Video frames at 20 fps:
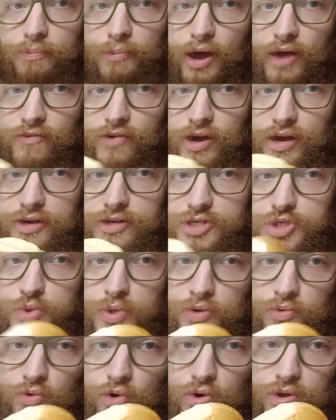I've got a
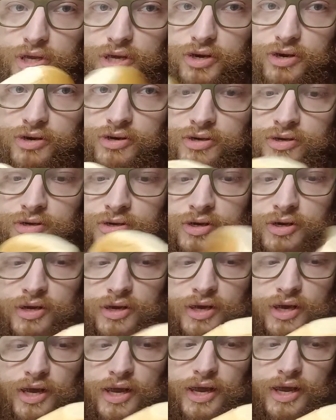sweet roll here,
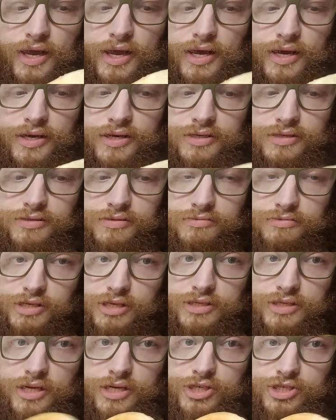and these
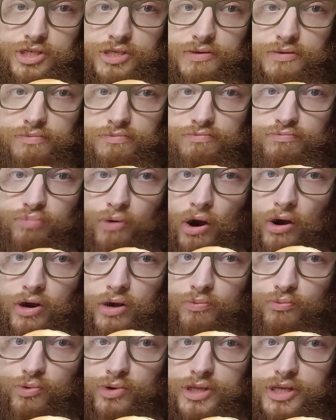actually brown
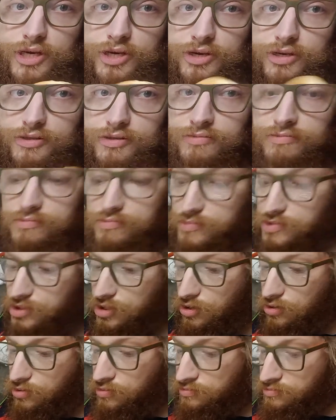up really good.
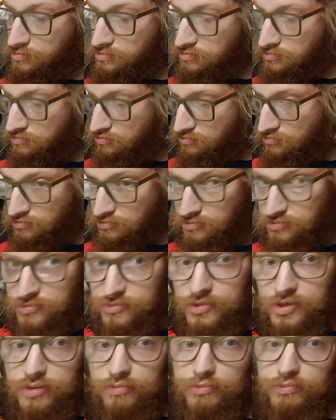So
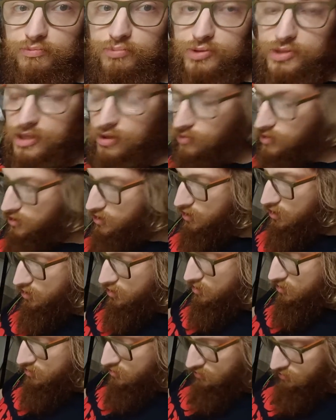put that right there.